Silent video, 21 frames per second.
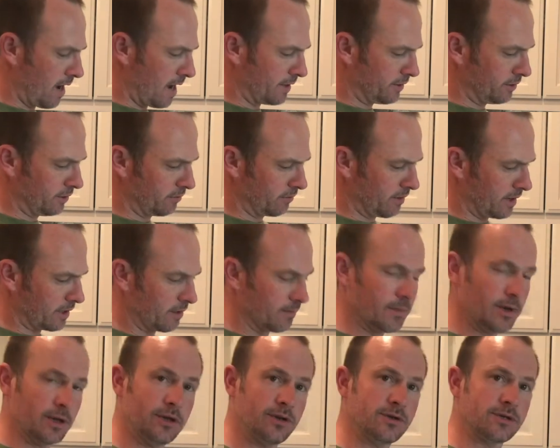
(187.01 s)
I do
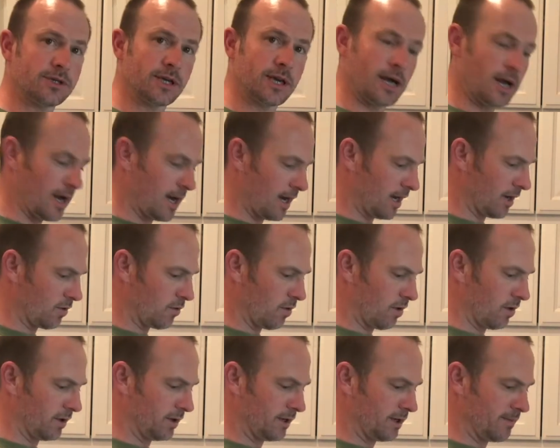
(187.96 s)
recommend using a high
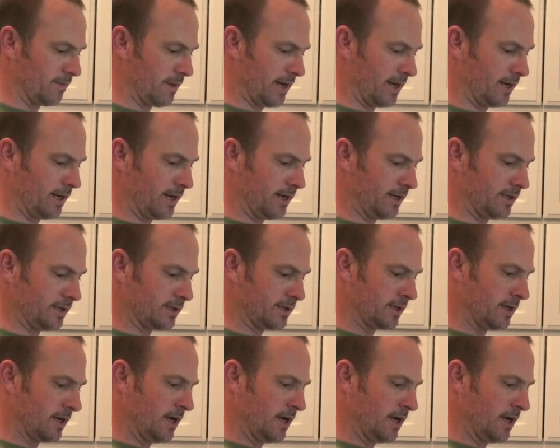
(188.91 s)
quality mayonnaise.